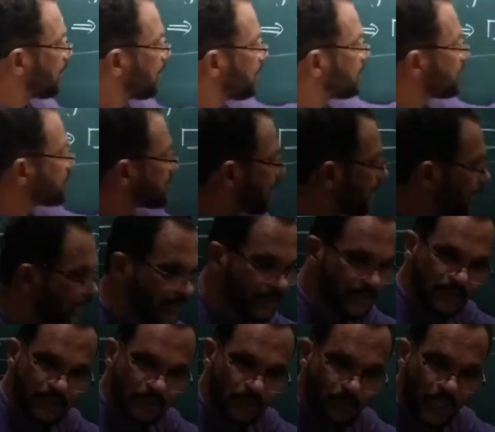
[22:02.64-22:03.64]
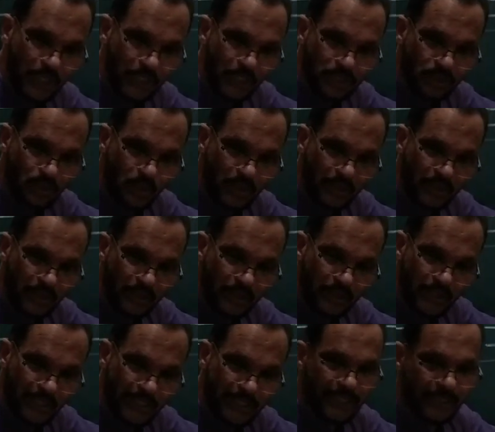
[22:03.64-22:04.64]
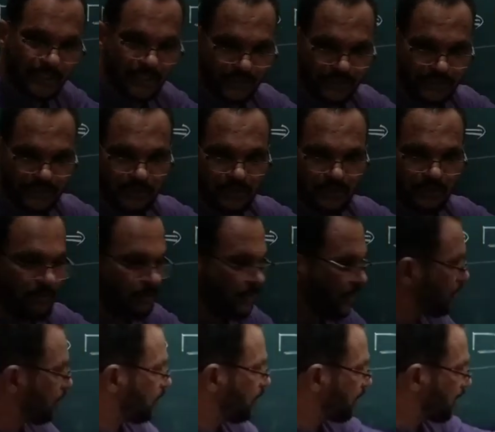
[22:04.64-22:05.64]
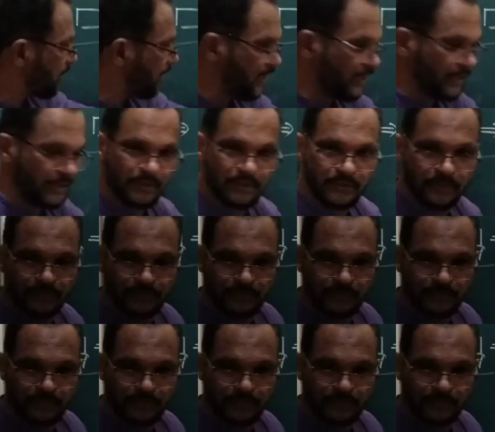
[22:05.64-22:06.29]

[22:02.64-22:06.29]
select what is called the reagents, particular tree.